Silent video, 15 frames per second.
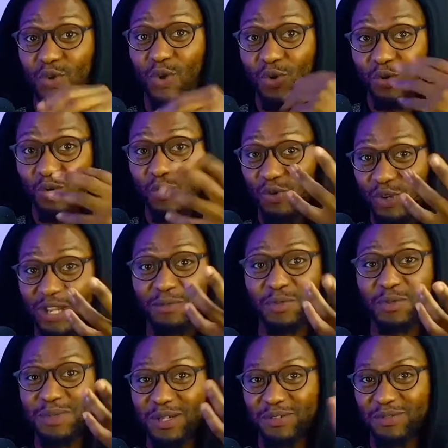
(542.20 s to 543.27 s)
goal the
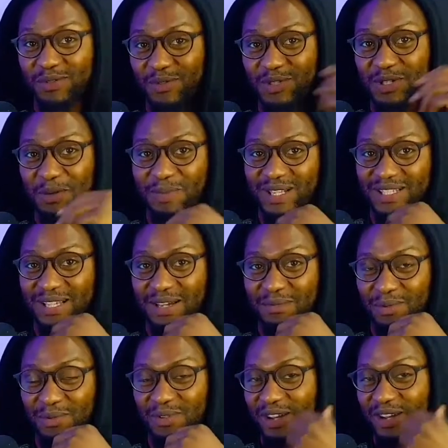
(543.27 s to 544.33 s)
number of goals and past
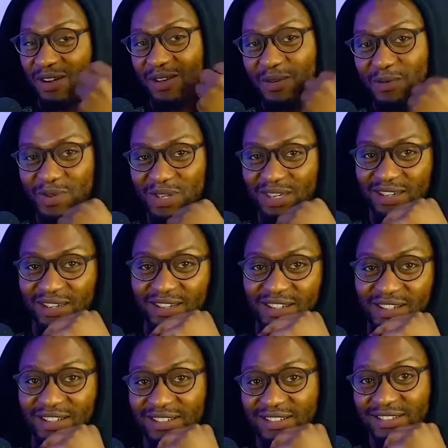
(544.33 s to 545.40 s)
Cameroon? Now only we. You
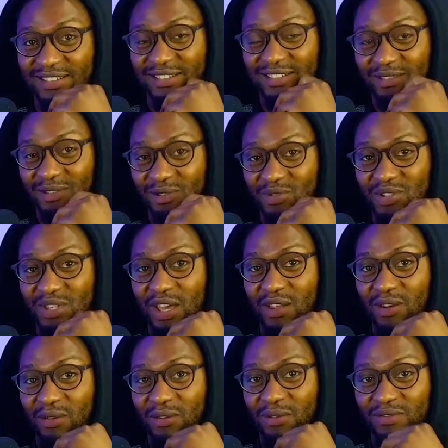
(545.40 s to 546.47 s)
see,
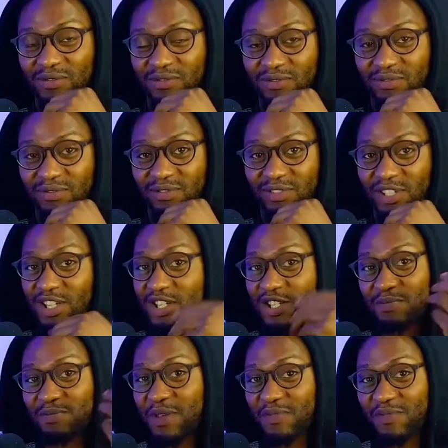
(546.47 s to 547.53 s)
no.
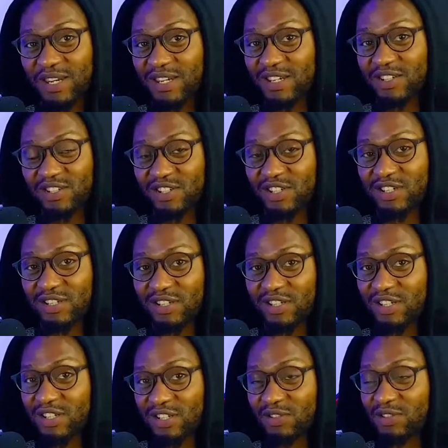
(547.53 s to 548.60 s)
Egypt, David,
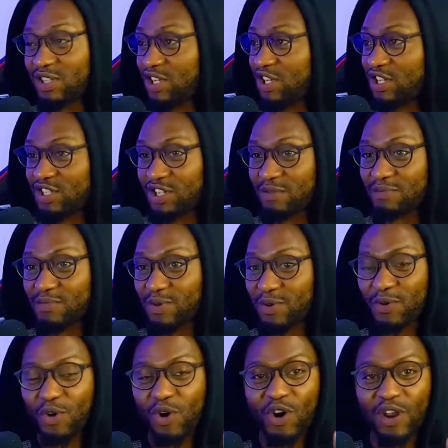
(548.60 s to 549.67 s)
Egypt,
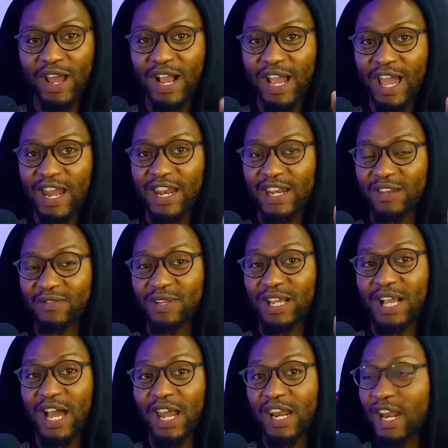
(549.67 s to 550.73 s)
Morocco, all that guy, David,
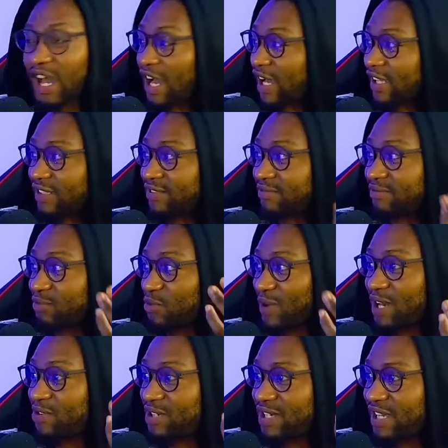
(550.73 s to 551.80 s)
Ghana, we
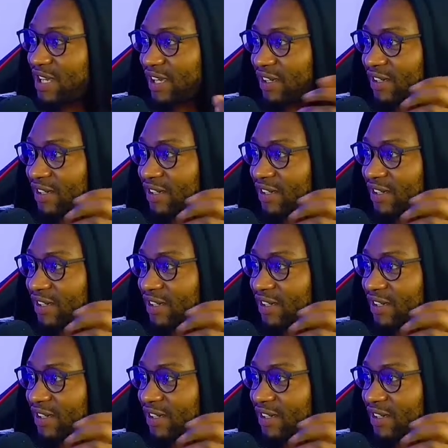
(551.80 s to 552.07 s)
no day.